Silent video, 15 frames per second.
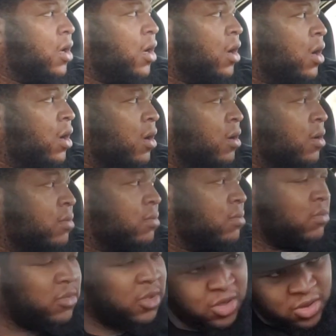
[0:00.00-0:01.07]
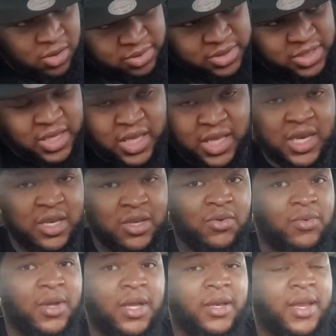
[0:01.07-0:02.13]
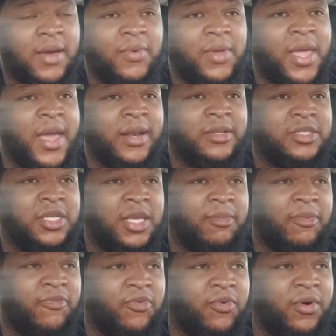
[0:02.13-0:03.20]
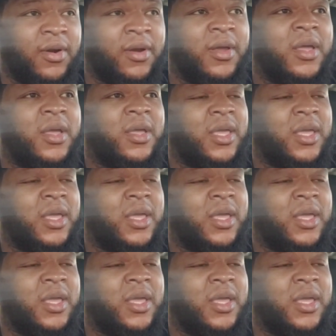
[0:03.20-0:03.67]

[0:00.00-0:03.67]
You know what I'm saying? He didn't do nothing that we hadn't seen before.